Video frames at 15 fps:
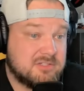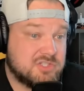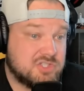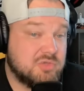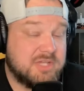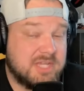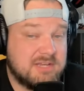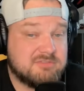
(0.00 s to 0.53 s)

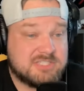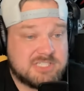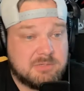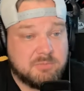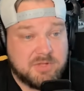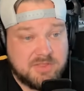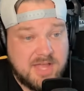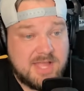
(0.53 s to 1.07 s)
to give
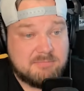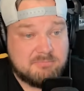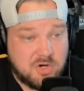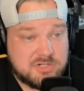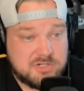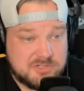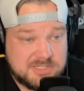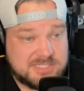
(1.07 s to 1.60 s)
someone like
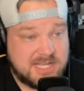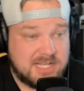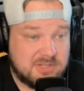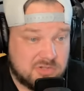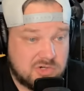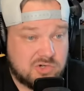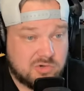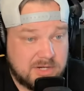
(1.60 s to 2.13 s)
Marjorie
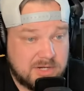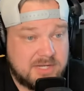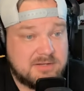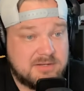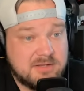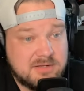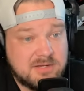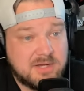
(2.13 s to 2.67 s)
Taylor
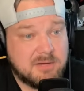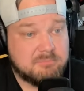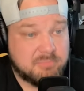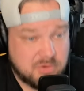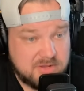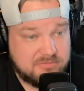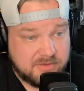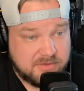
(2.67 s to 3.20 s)
Greene a
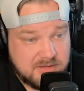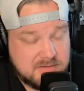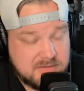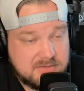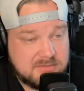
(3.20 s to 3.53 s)
briefing.